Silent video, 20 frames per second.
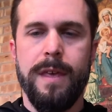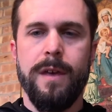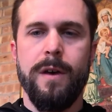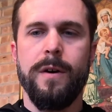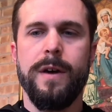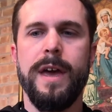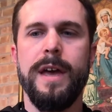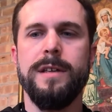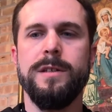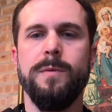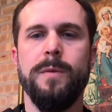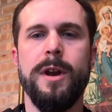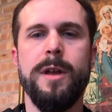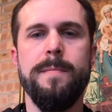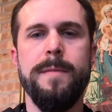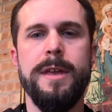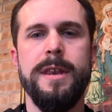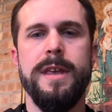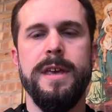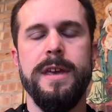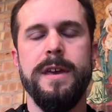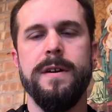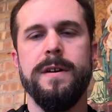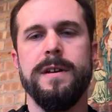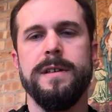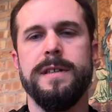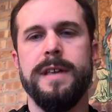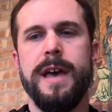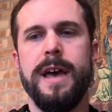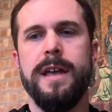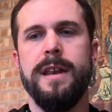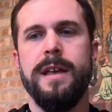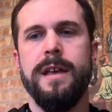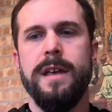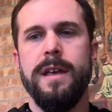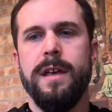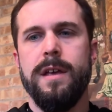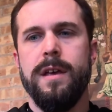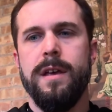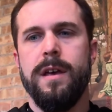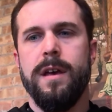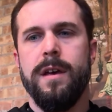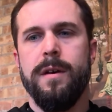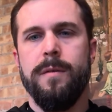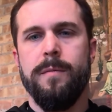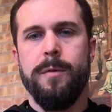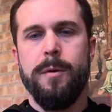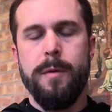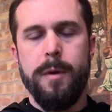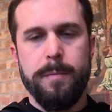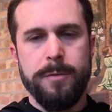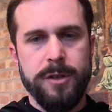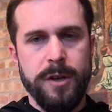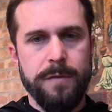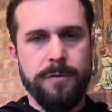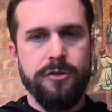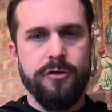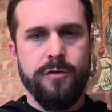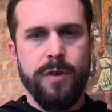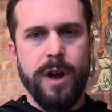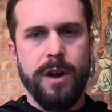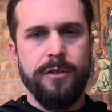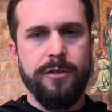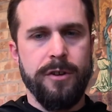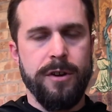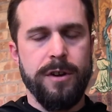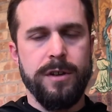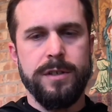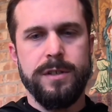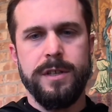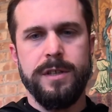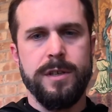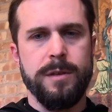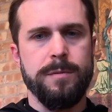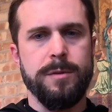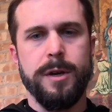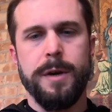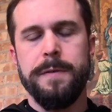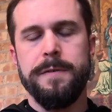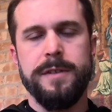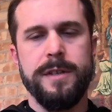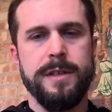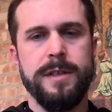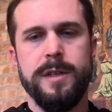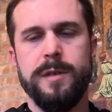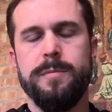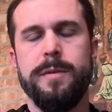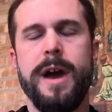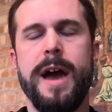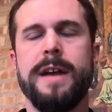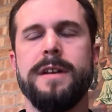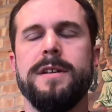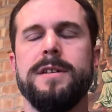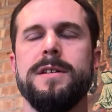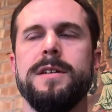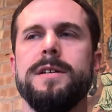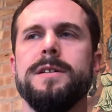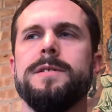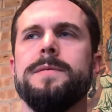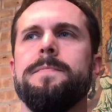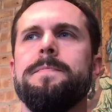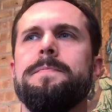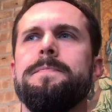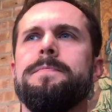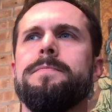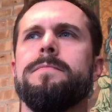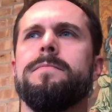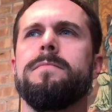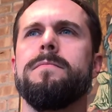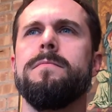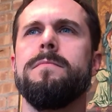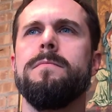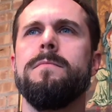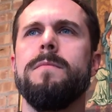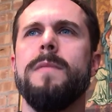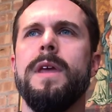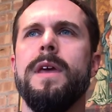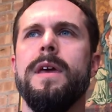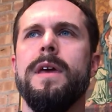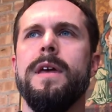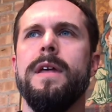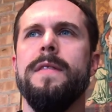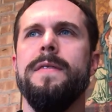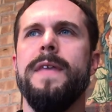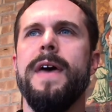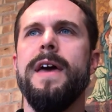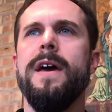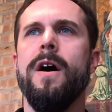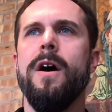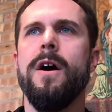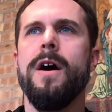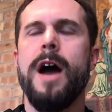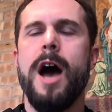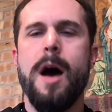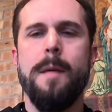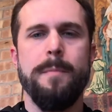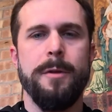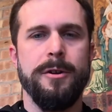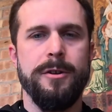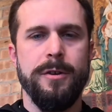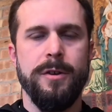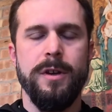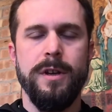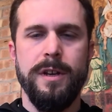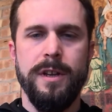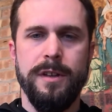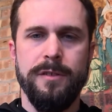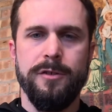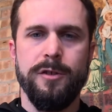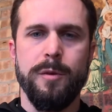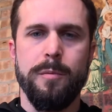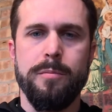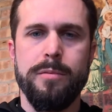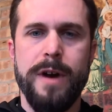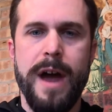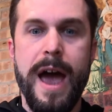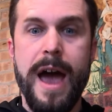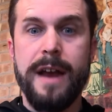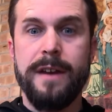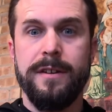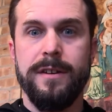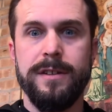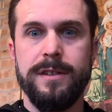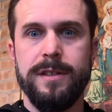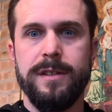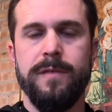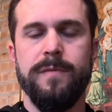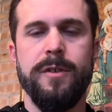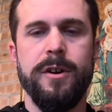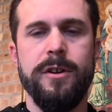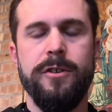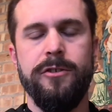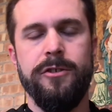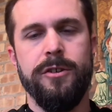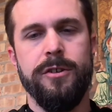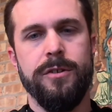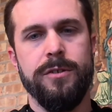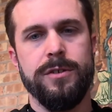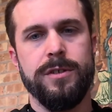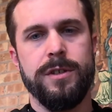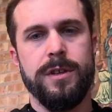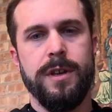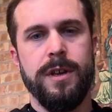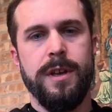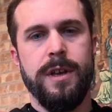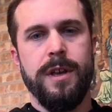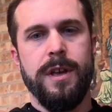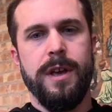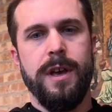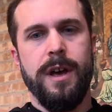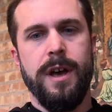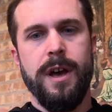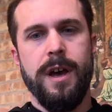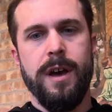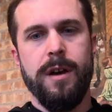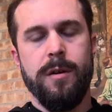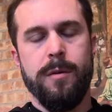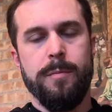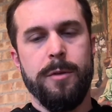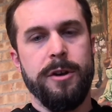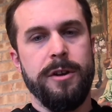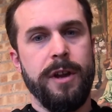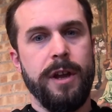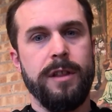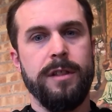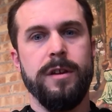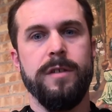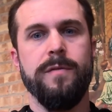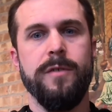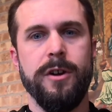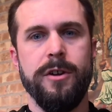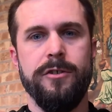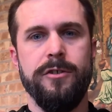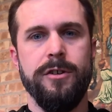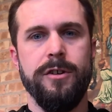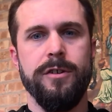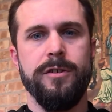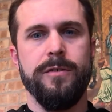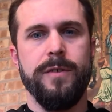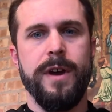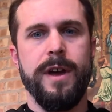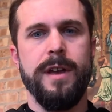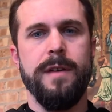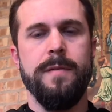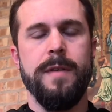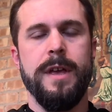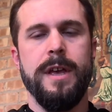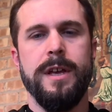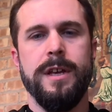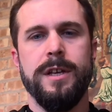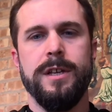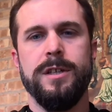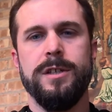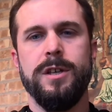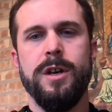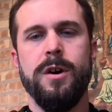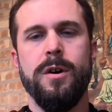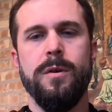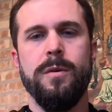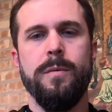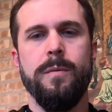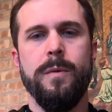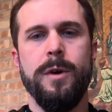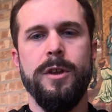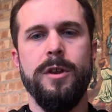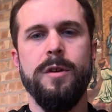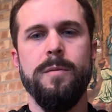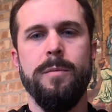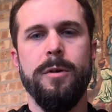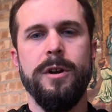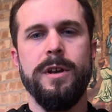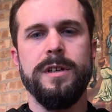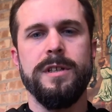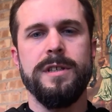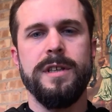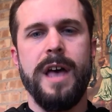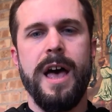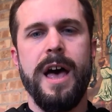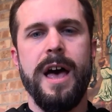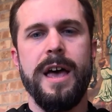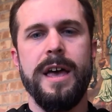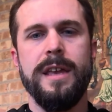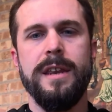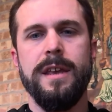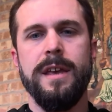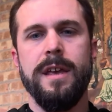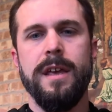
Okay, so what I mean here is that when we observe structures, these observances, these practices, they are opportunities to practice the virtues or particular virtues, right? So when you put aside